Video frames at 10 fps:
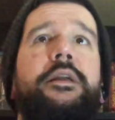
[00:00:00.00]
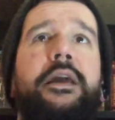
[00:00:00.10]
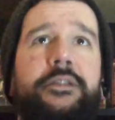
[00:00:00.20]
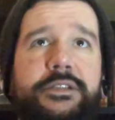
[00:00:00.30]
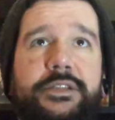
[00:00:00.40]

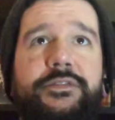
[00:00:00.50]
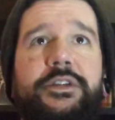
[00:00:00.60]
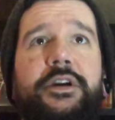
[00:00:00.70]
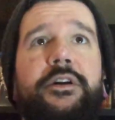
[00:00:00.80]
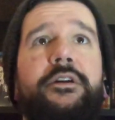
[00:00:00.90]
Galaxy of
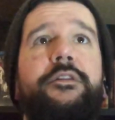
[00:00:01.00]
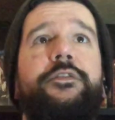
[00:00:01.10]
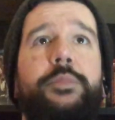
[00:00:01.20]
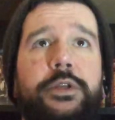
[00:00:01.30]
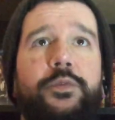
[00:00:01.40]
Terror,
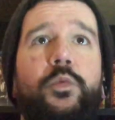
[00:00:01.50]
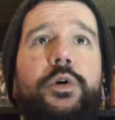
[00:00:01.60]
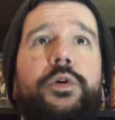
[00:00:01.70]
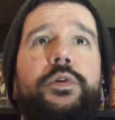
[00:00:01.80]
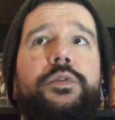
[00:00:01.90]
Forbidden
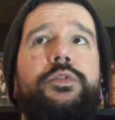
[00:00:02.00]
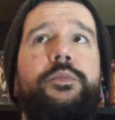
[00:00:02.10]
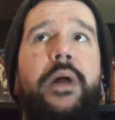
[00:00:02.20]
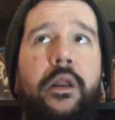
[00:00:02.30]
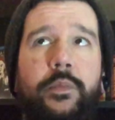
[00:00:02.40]
World,
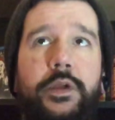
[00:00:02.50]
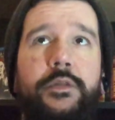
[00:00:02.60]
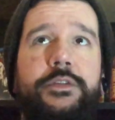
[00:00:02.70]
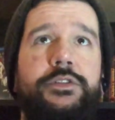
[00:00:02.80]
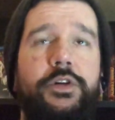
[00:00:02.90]
Battle
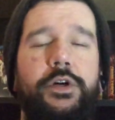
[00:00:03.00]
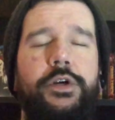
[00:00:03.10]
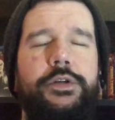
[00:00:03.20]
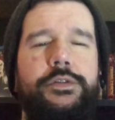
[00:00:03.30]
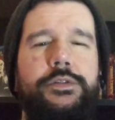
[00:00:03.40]
Beyond the
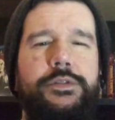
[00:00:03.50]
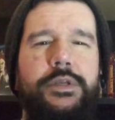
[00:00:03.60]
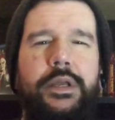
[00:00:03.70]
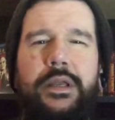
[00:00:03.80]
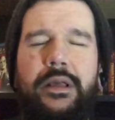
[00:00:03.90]
Stars,
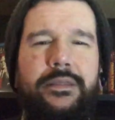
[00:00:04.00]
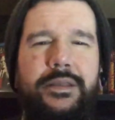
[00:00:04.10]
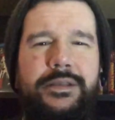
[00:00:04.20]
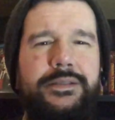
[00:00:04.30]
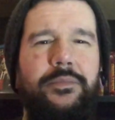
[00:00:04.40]
and I
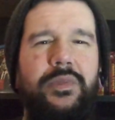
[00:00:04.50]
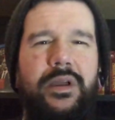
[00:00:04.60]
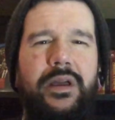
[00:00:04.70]
think something